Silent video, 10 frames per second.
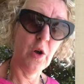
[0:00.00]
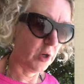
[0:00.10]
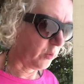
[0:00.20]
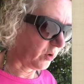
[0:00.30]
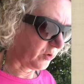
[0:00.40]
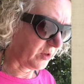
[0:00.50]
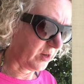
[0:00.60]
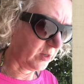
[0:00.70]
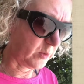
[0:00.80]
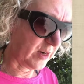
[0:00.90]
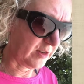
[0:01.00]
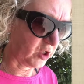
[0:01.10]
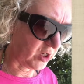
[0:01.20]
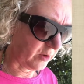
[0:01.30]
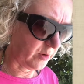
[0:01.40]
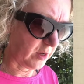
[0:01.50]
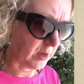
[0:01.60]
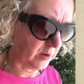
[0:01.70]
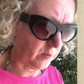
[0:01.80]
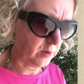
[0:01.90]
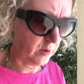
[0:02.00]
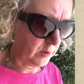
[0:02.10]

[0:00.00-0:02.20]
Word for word: not a new author, because when I show you